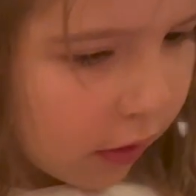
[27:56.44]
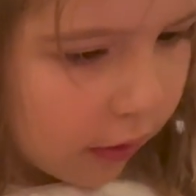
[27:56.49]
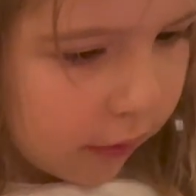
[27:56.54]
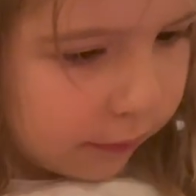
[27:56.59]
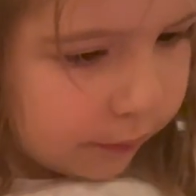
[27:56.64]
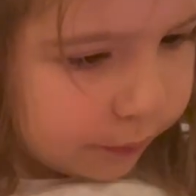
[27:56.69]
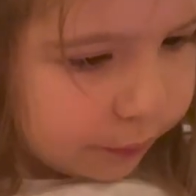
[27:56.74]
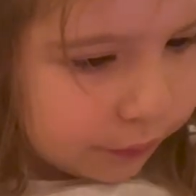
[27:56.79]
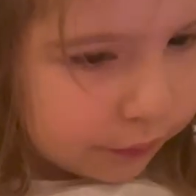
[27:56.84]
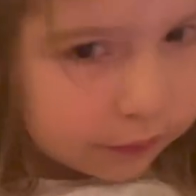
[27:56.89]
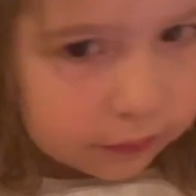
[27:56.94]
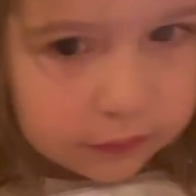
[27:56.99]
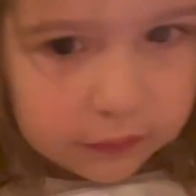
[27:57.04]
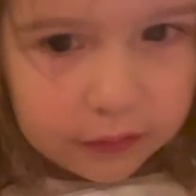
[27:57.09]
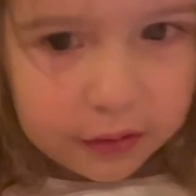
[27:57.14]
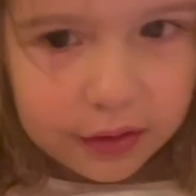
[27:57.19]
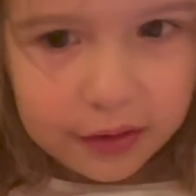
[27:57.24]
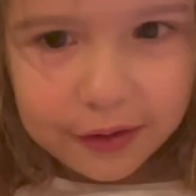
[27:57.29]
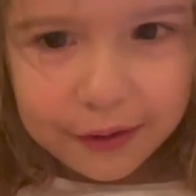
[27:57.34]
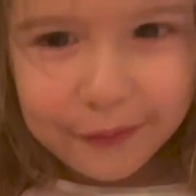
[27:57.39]
bite?
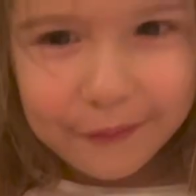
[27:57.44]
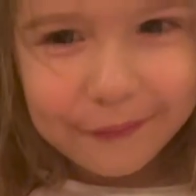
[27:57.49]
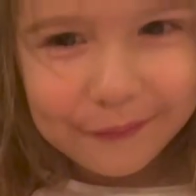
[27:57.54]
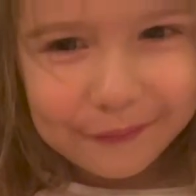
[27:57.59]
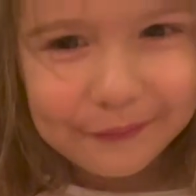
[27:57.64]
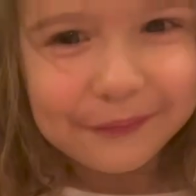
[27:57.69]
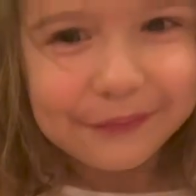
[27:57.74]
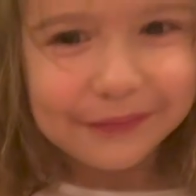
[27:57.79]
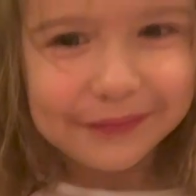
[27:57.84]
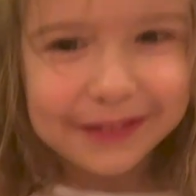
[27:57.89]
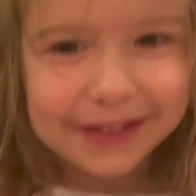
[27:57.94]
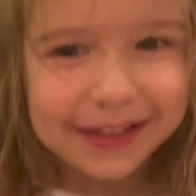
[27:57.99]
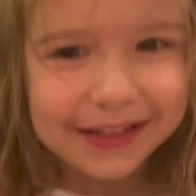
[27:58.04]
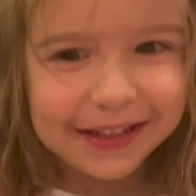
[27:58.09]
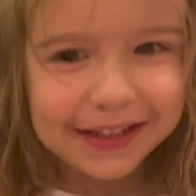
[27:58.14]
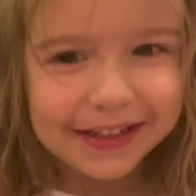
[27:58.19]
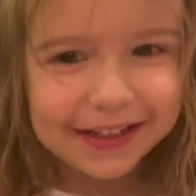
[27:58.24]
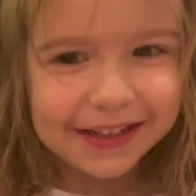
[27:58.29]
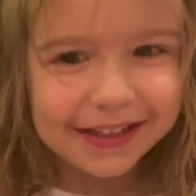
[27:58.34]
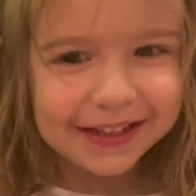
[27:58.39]
Who
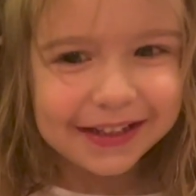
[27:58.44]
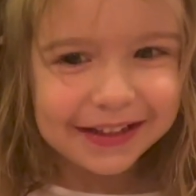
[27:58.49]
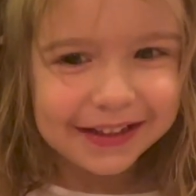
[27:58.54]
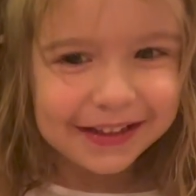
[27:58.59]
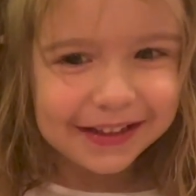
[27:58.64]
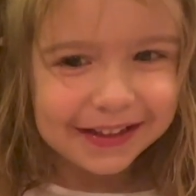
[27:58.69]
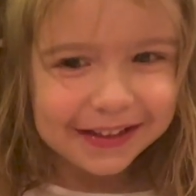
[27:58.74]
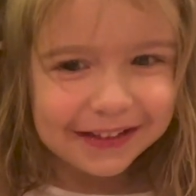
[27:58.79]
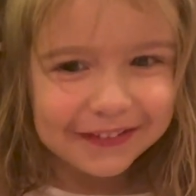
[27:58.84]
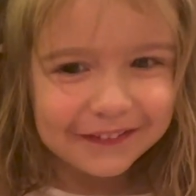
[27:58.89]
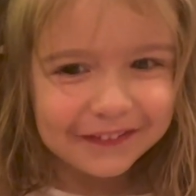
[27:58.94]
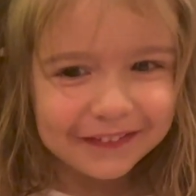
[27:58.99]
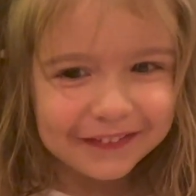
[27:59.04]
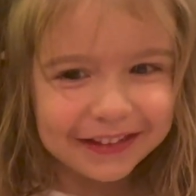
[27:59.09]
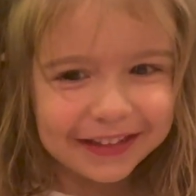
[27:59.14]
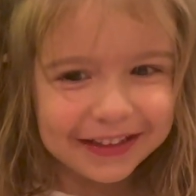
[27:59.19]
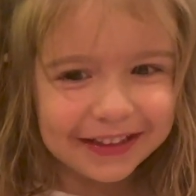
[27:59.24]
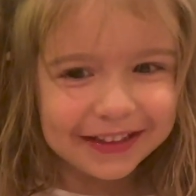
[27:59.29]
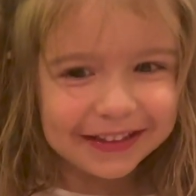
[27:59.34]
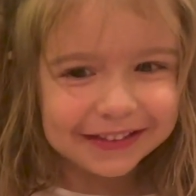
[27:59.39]
took
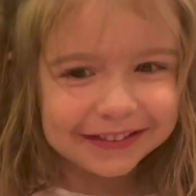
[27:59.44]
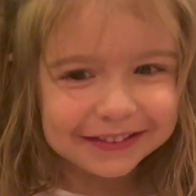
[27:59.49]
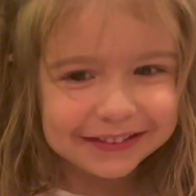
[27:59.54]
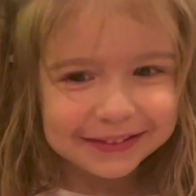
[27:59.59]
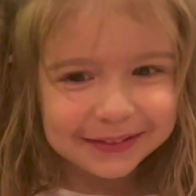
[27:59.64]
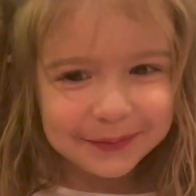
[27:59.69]
that bite?